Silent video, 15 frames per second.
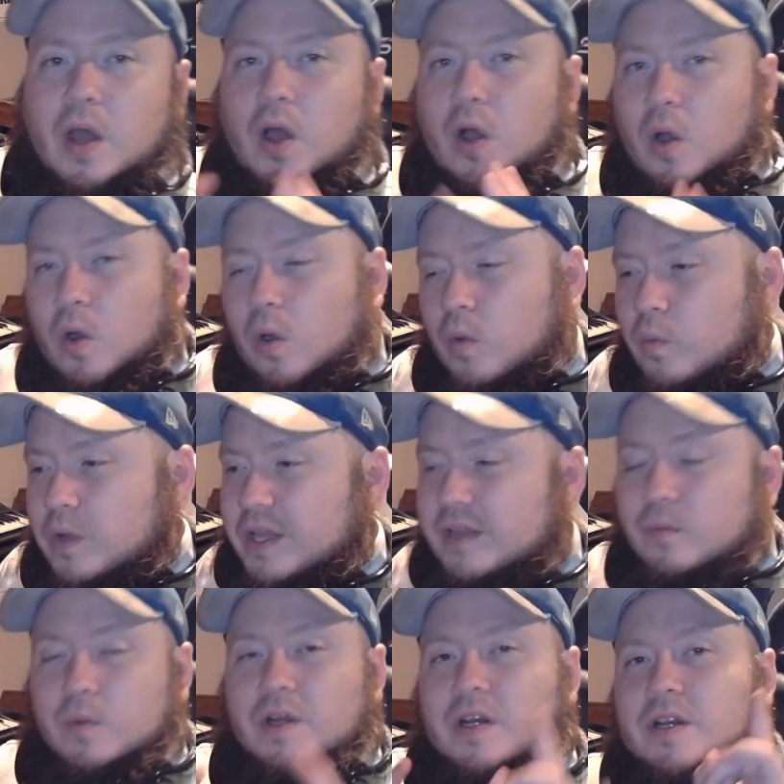a whole
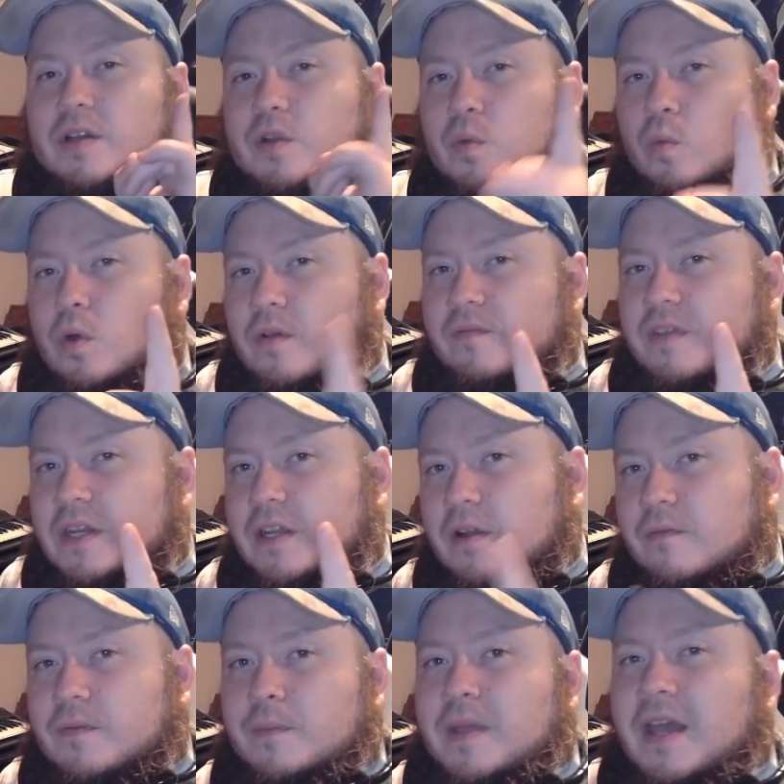week. We're going to do one
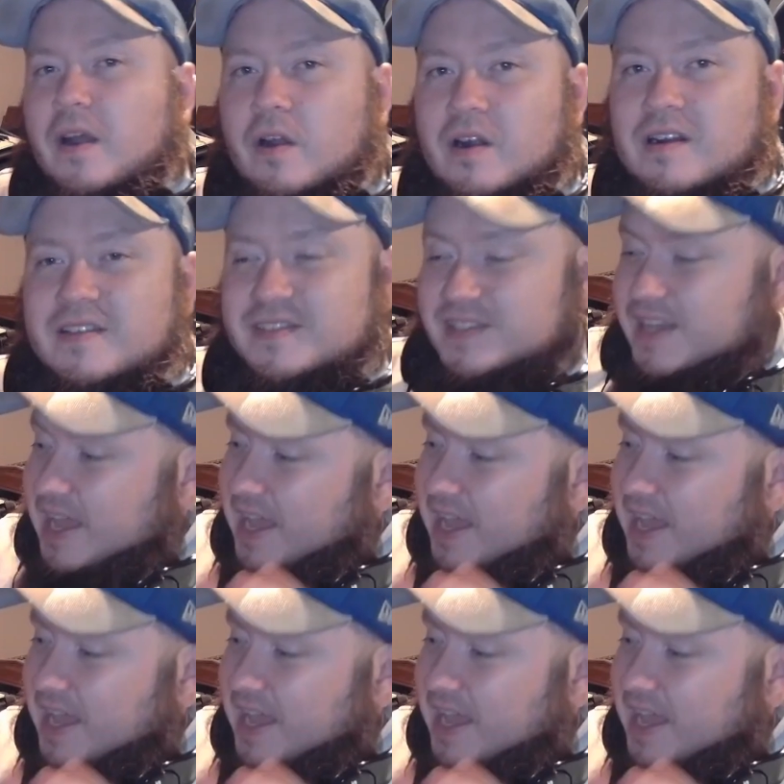video from that artist